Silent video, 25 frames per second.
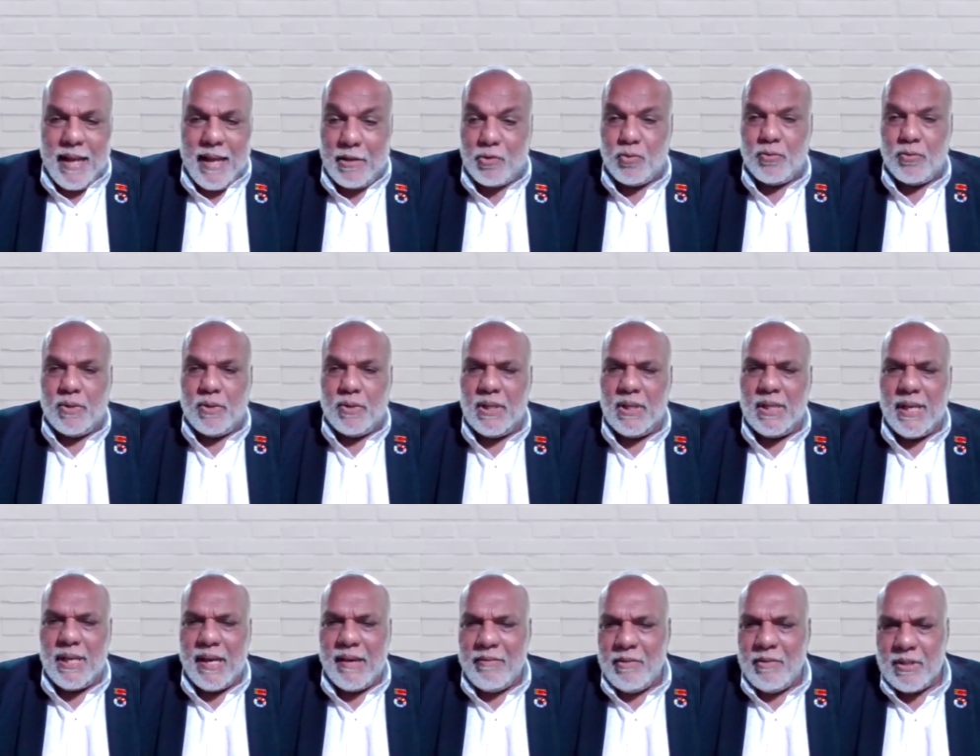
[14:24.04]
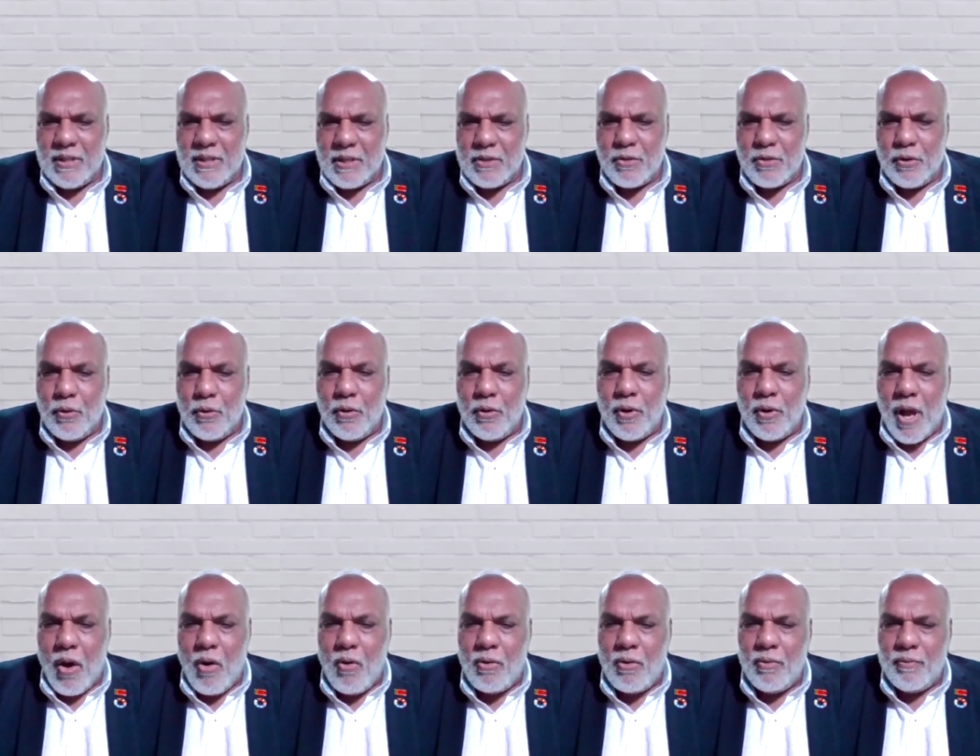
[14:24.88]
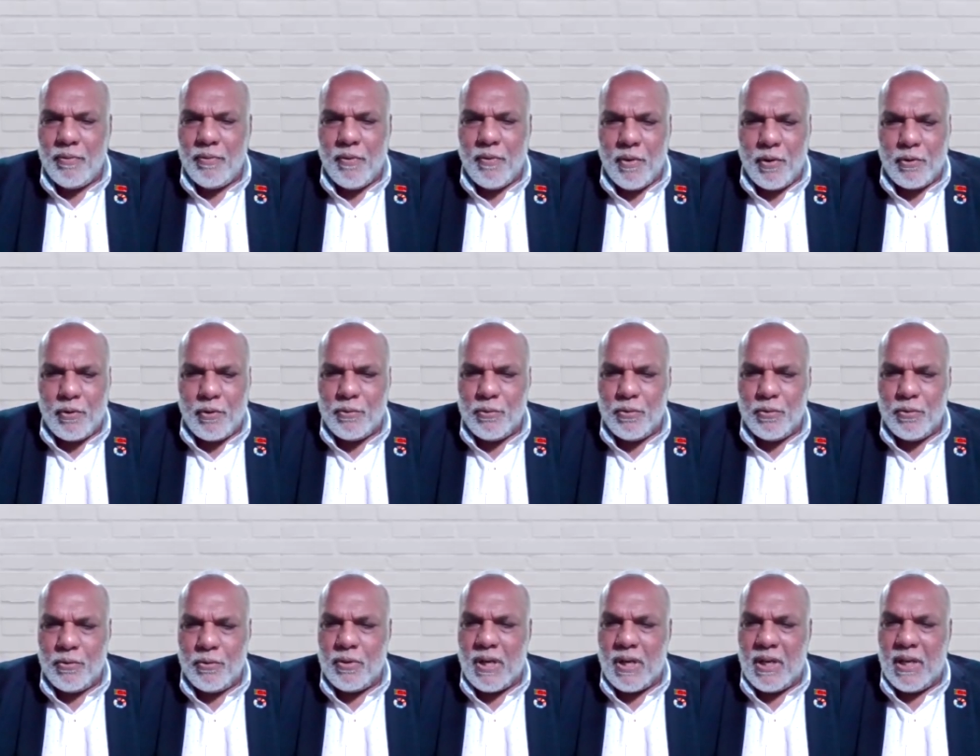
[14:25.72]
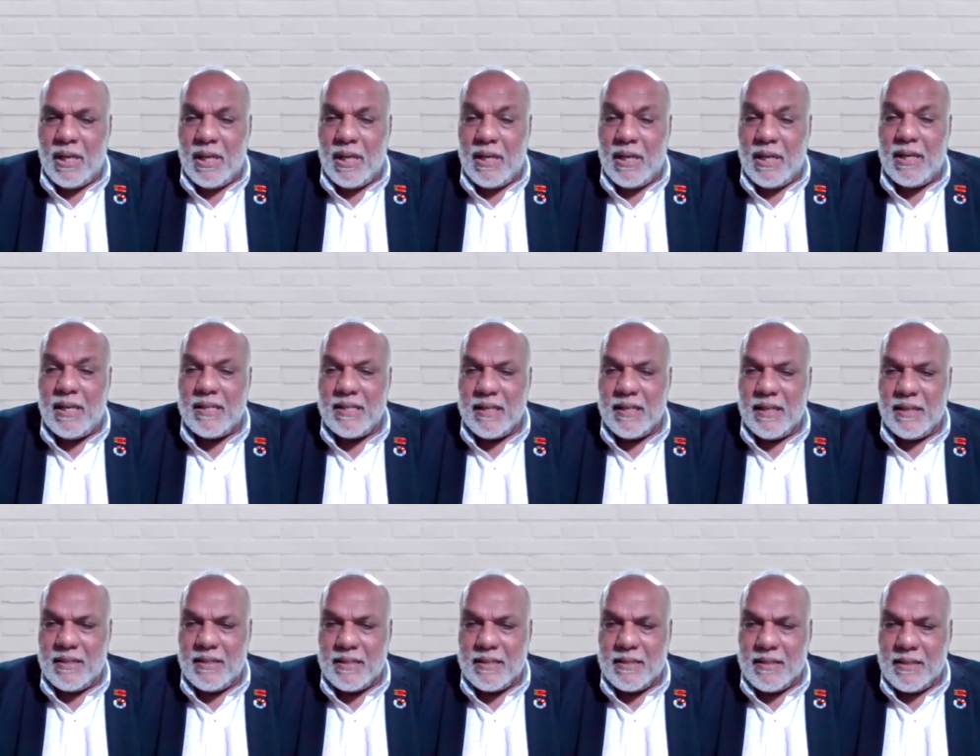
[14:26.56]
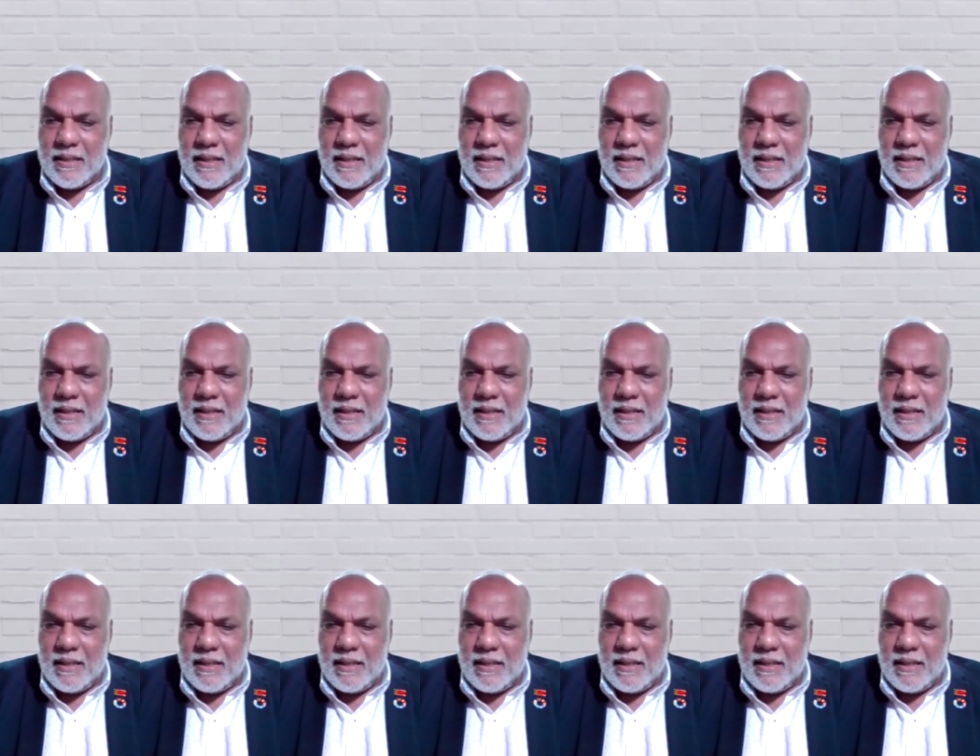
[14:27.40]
natural, there was a slowdown for 2 to 3 years in